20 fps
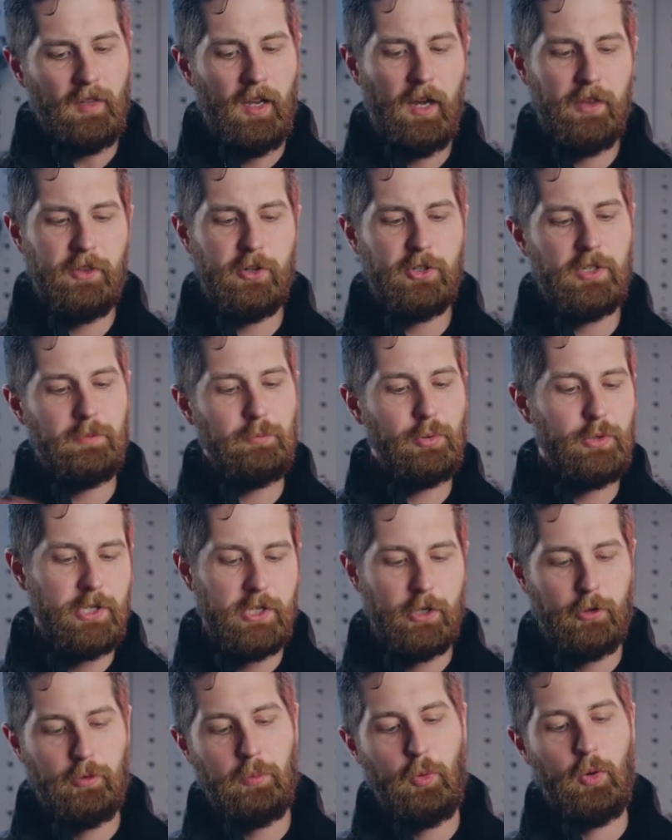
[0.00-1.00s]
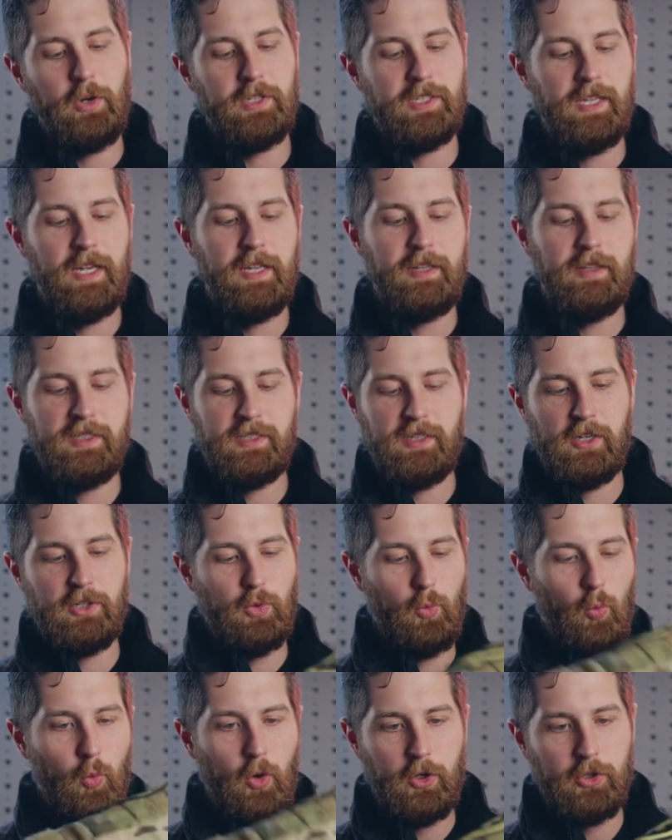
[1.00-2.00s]
Uh, there's some ballistic reports saying this
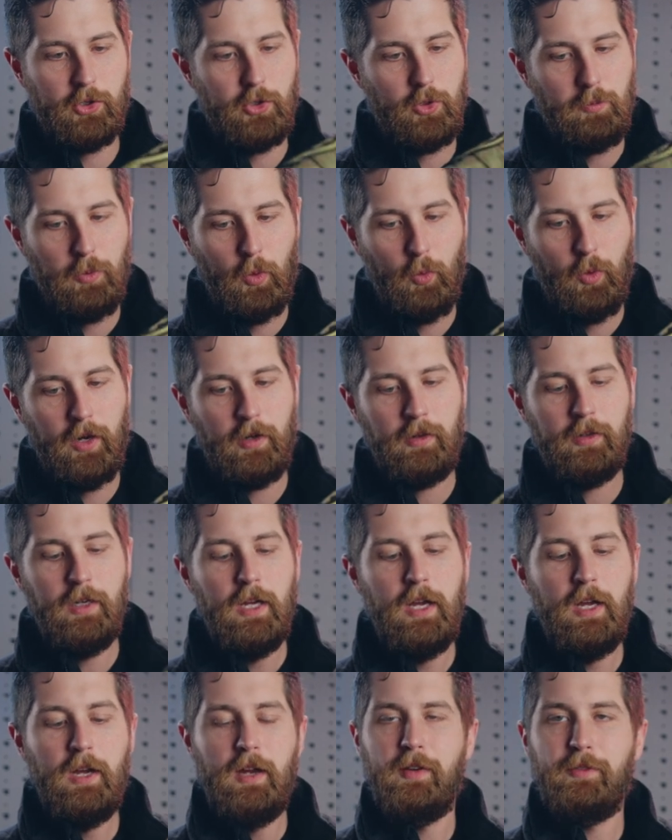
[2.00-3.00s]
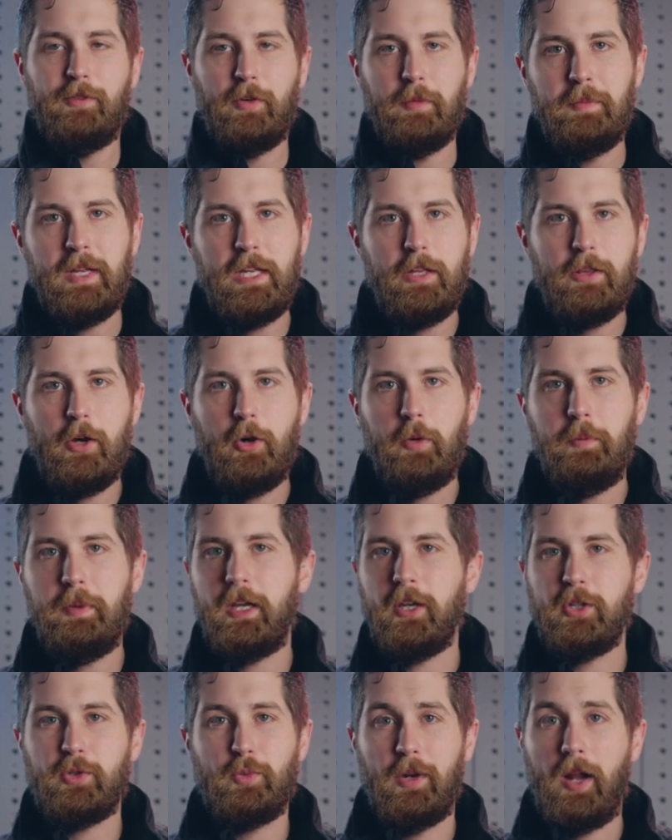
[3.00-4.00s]
doesn't work super well. For me, though,
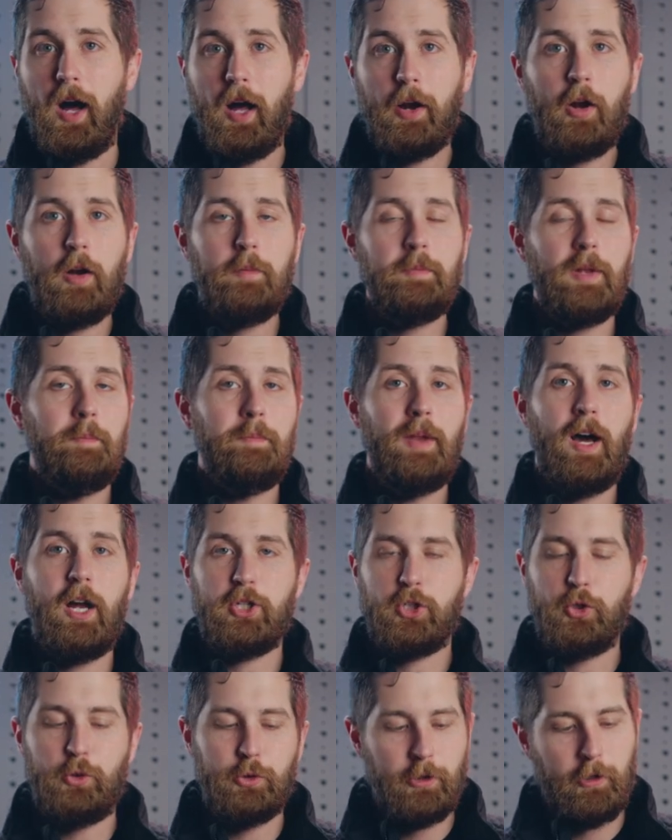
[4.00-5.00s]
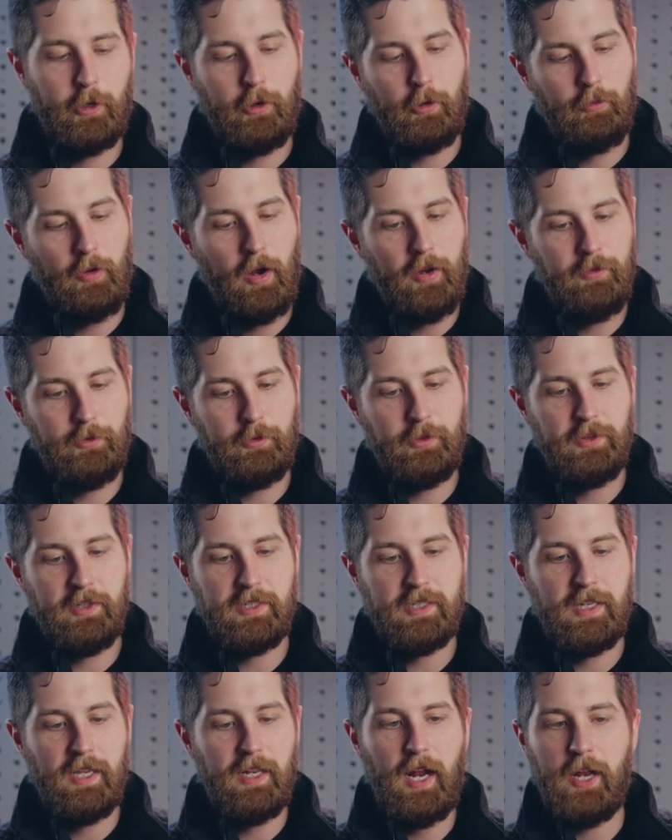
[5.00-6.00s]
because we're not armed, I'm not shouldering a rifle in
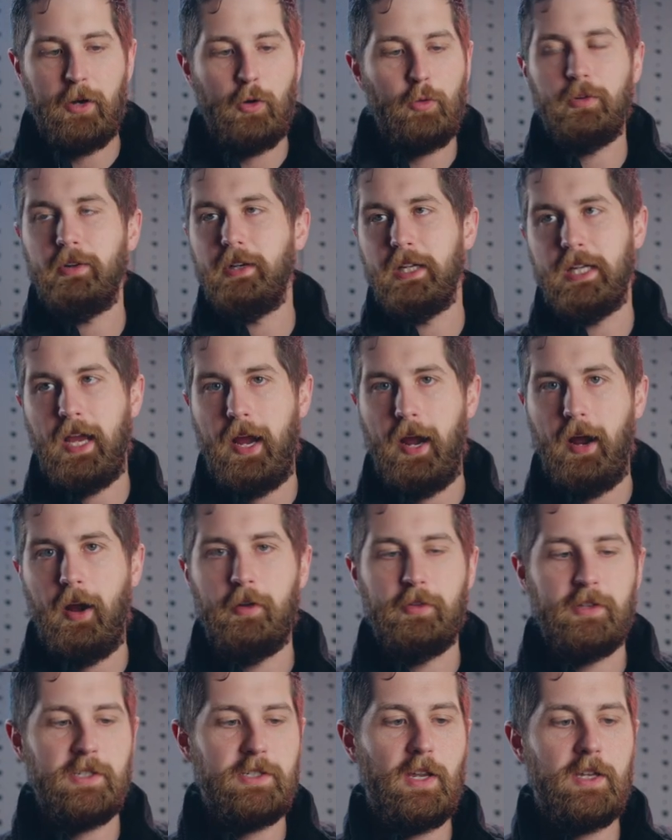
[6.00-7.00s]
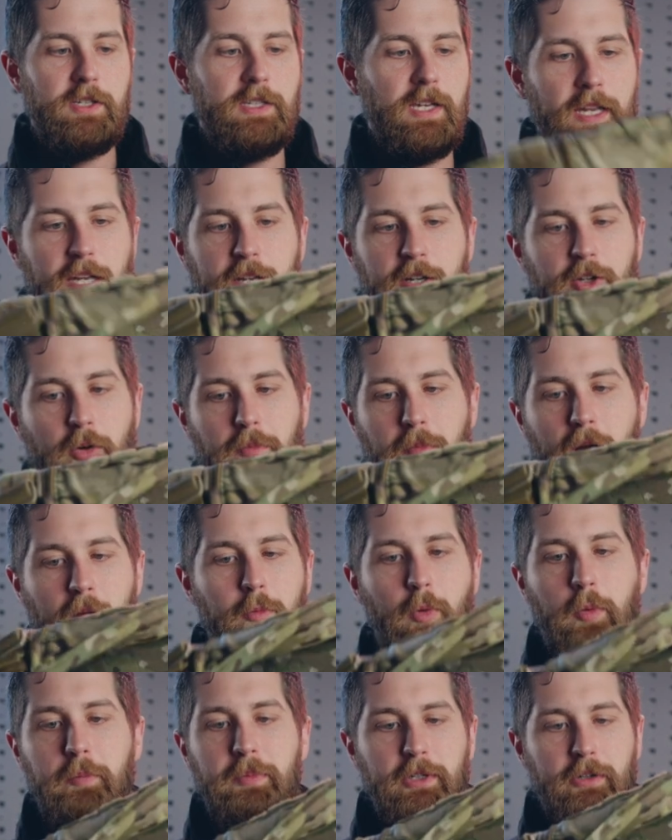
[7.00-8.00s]
this kit, I don't really care. This doesn't hinder my
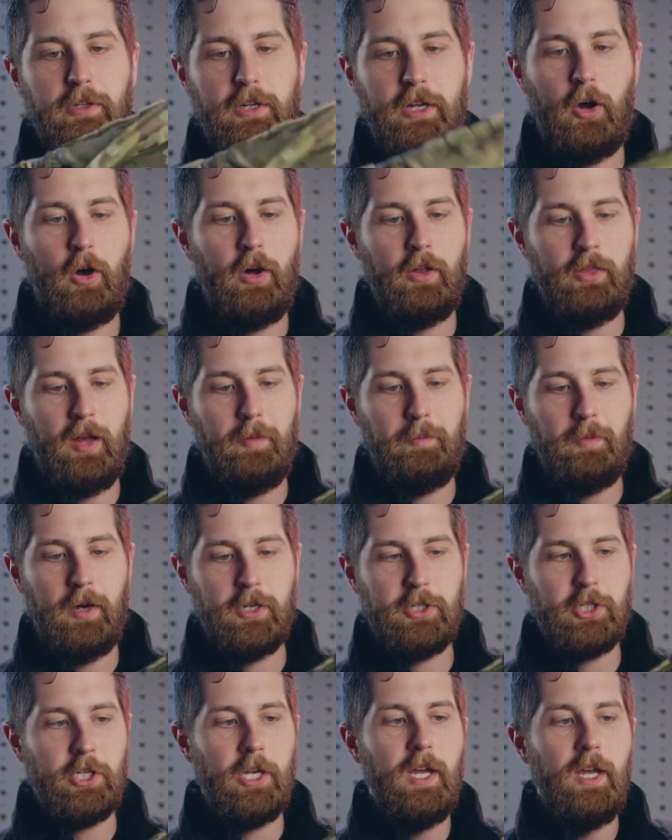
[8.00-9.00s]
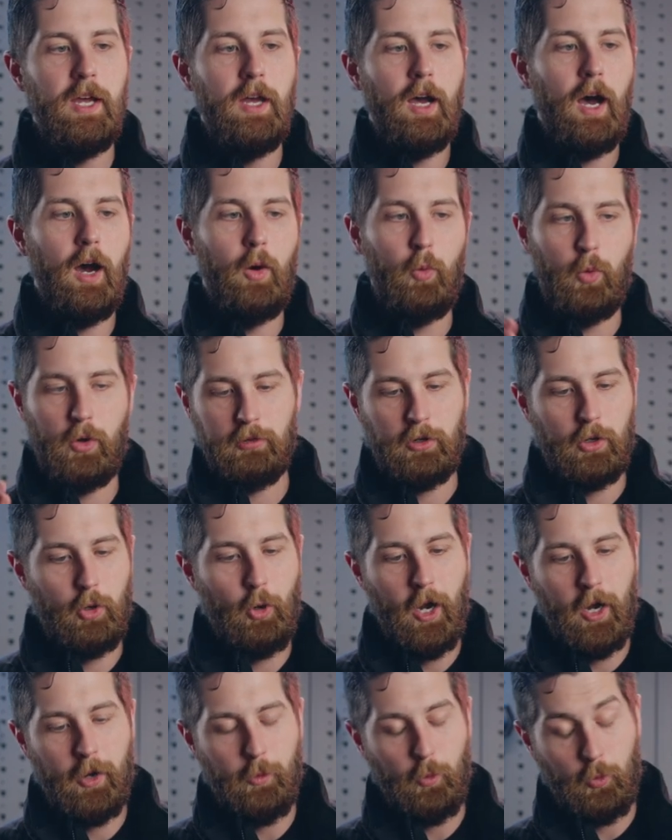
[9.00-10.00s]
mobility all that much. Uh, we're
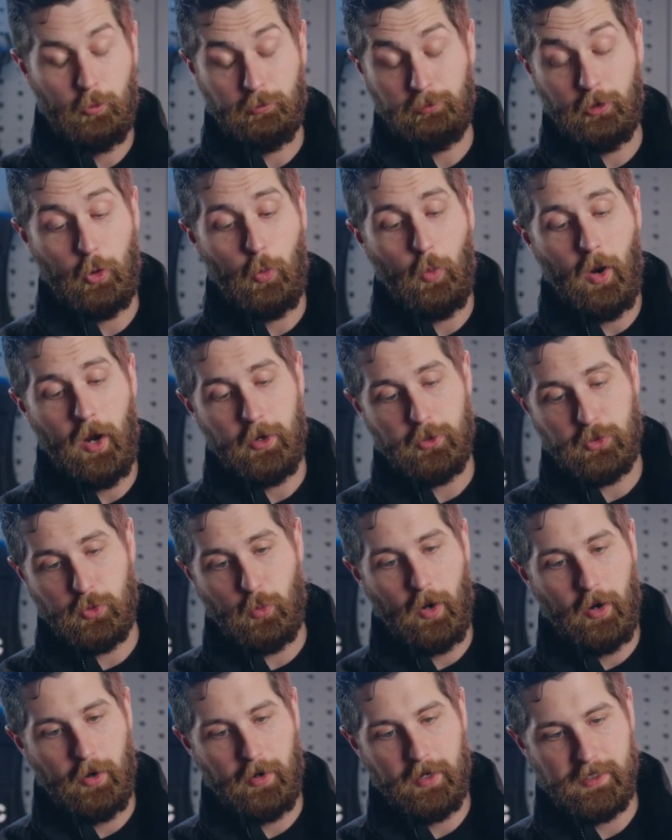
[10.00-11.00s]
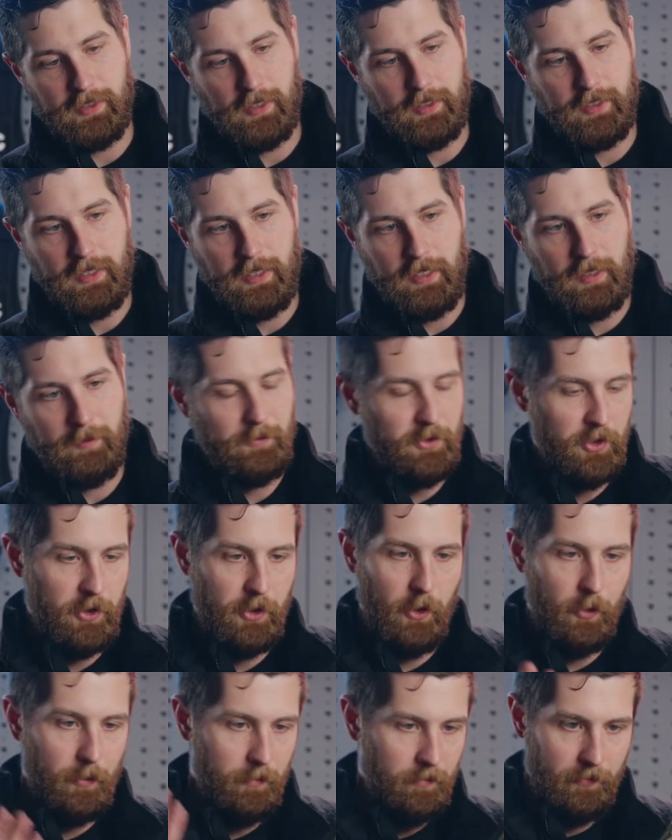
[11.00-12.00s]
requ- required to wear it as a team,
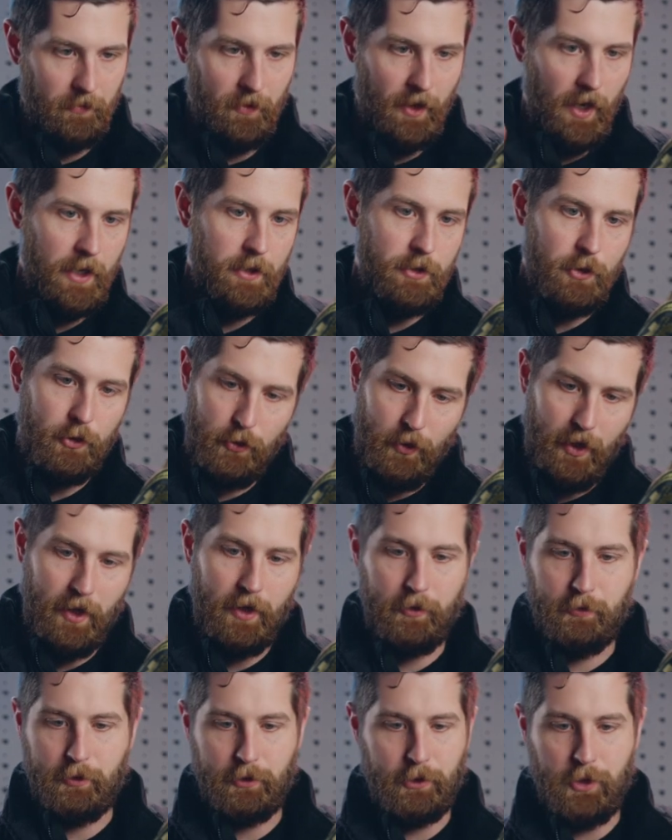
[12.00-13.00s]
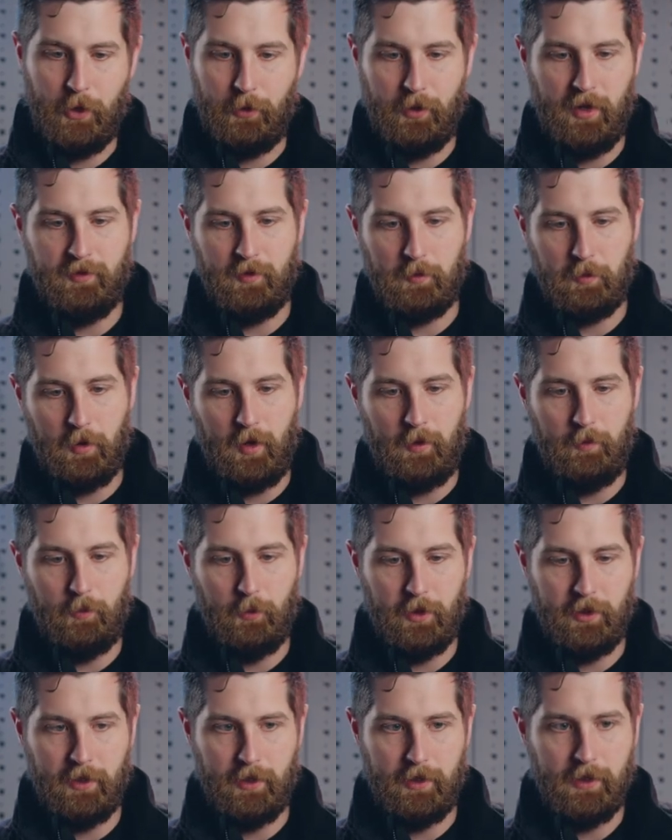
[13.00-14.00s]
so I do, and I really don't have a
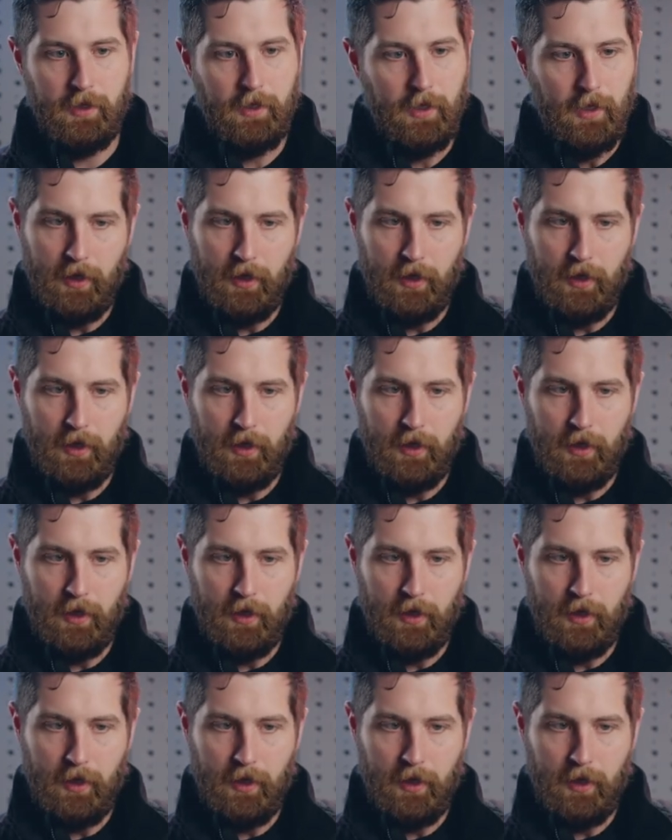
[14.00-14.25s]
problem with it.